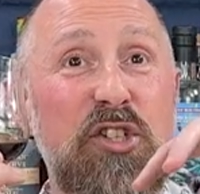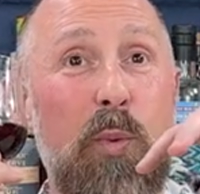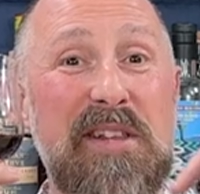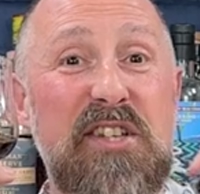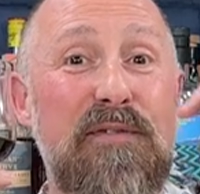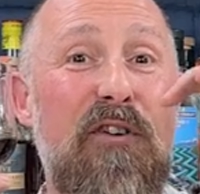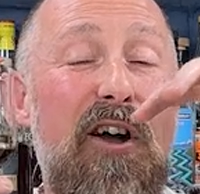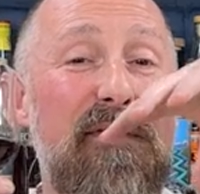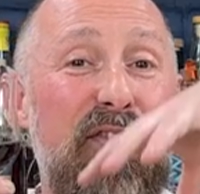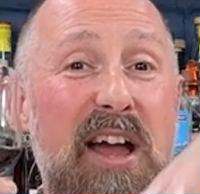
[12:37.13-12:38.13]
a
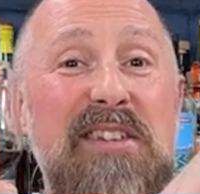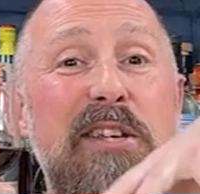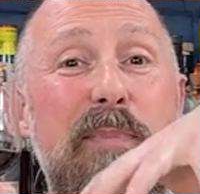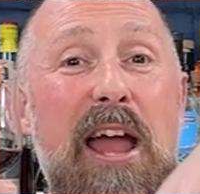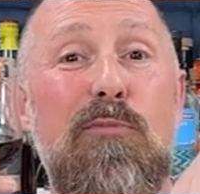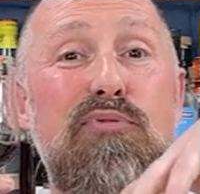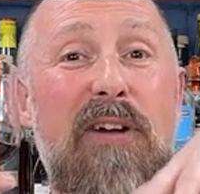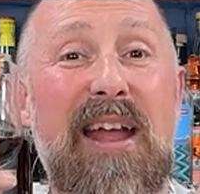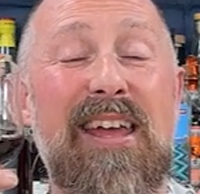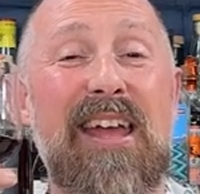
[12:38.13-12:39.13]
£25-30
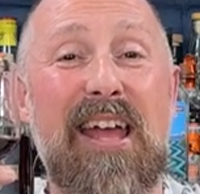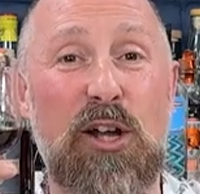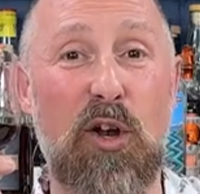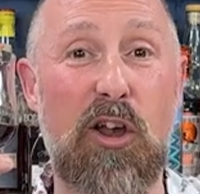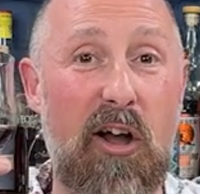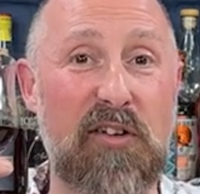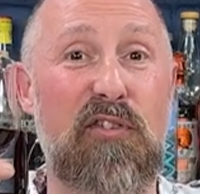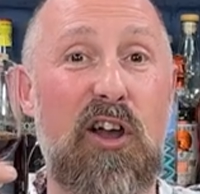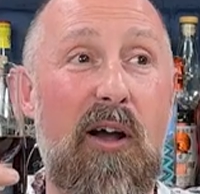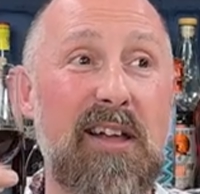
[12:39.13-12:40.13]
bracket, like for
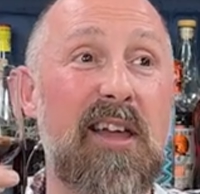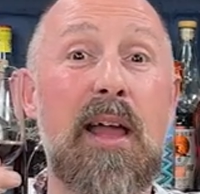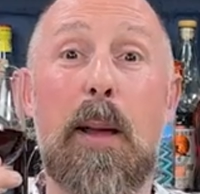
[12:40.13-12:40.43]
like?